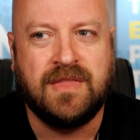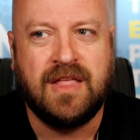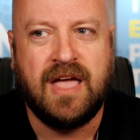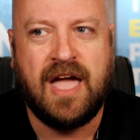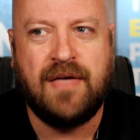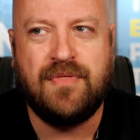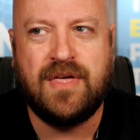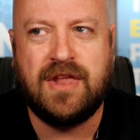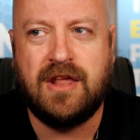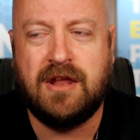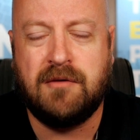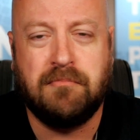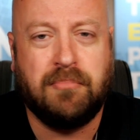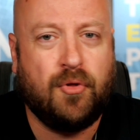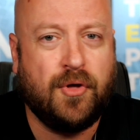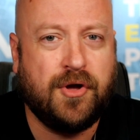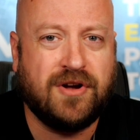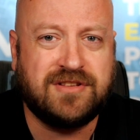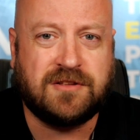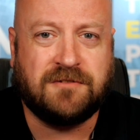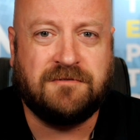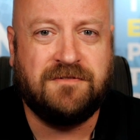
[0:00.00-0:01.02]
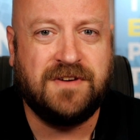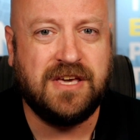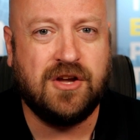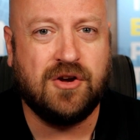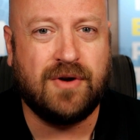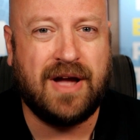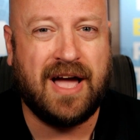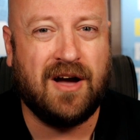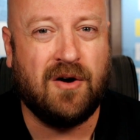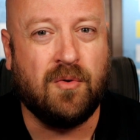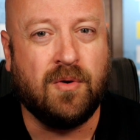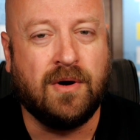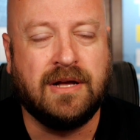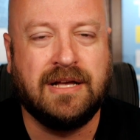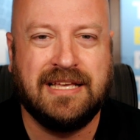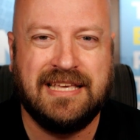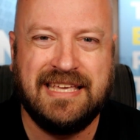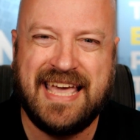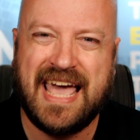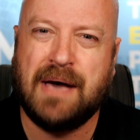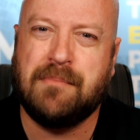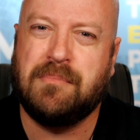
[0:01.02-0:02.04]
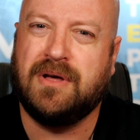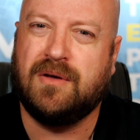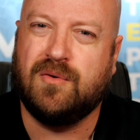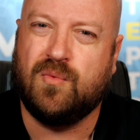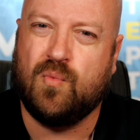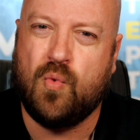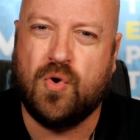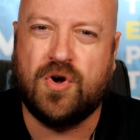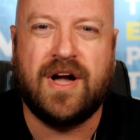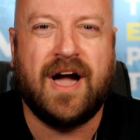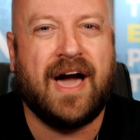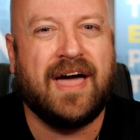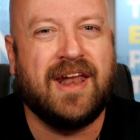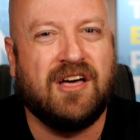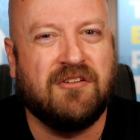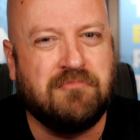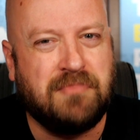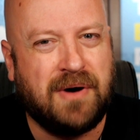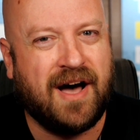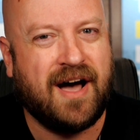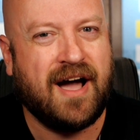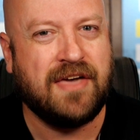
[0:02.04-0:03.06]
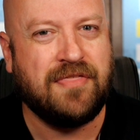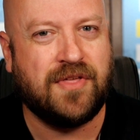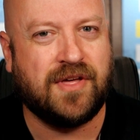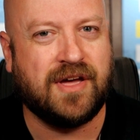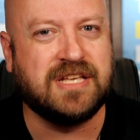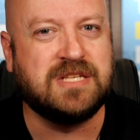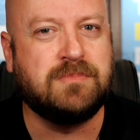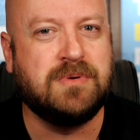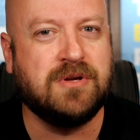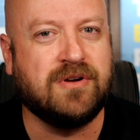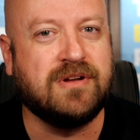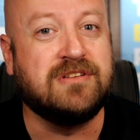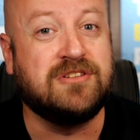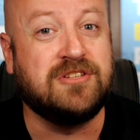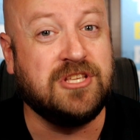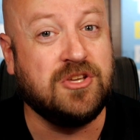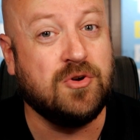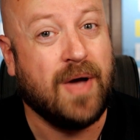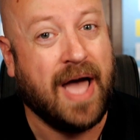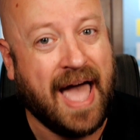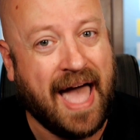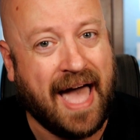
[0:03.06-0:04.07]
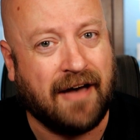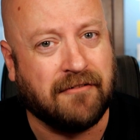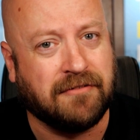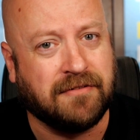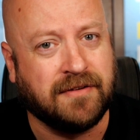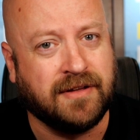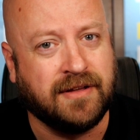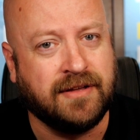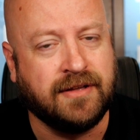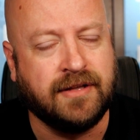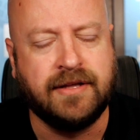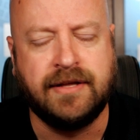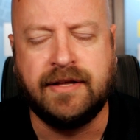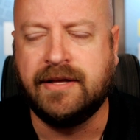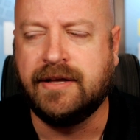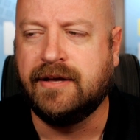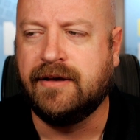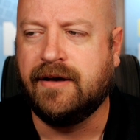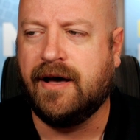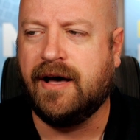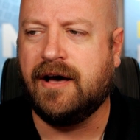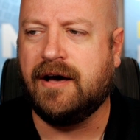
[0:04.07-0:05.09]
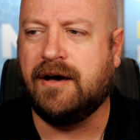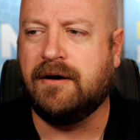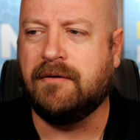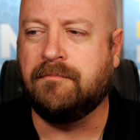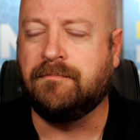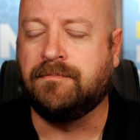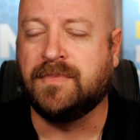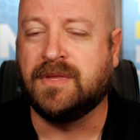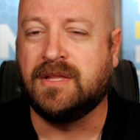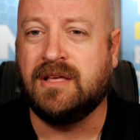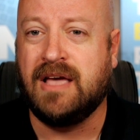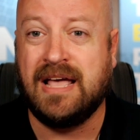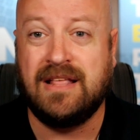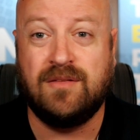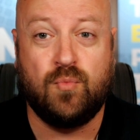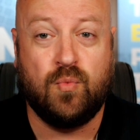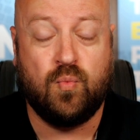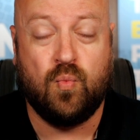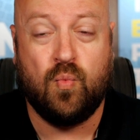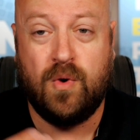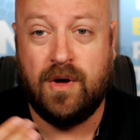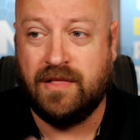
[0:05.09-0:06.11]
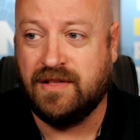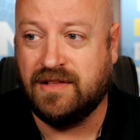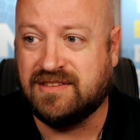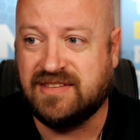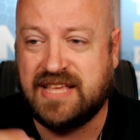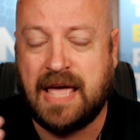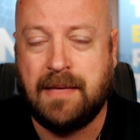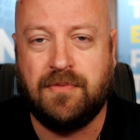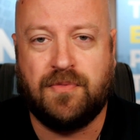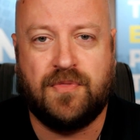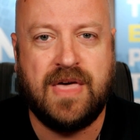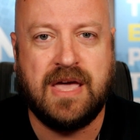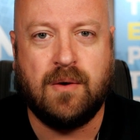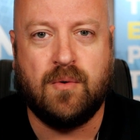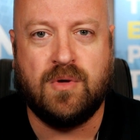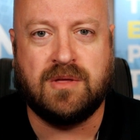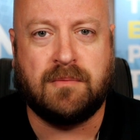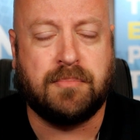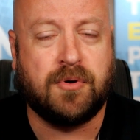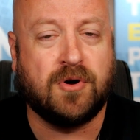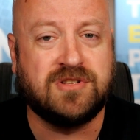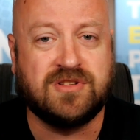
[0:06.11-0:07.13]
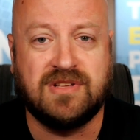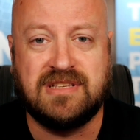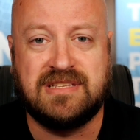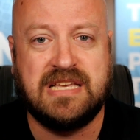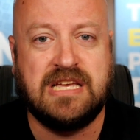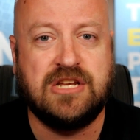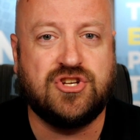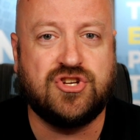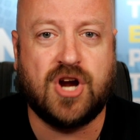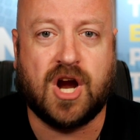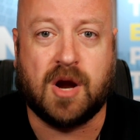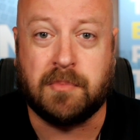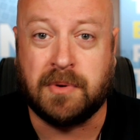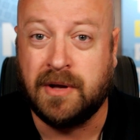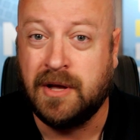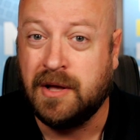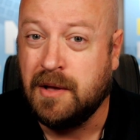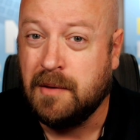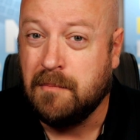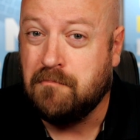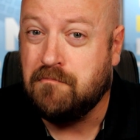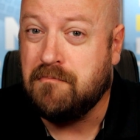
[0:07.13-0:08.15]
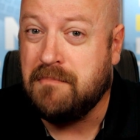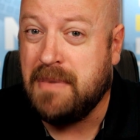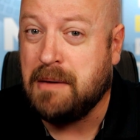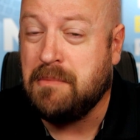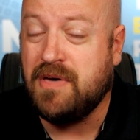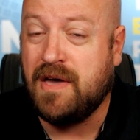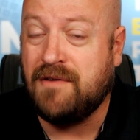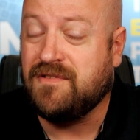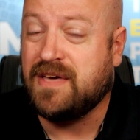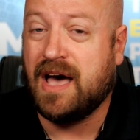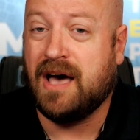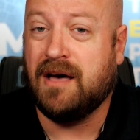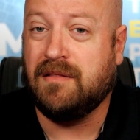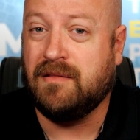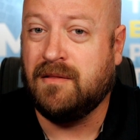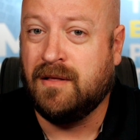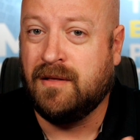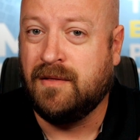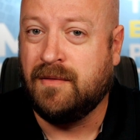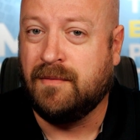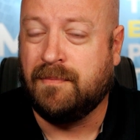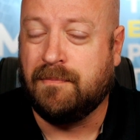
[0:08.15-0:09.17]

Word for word: and then an employer has to figure out, yeah, but what kind of Python experience do you have? And the same thing with a person in C#. Maybe they've got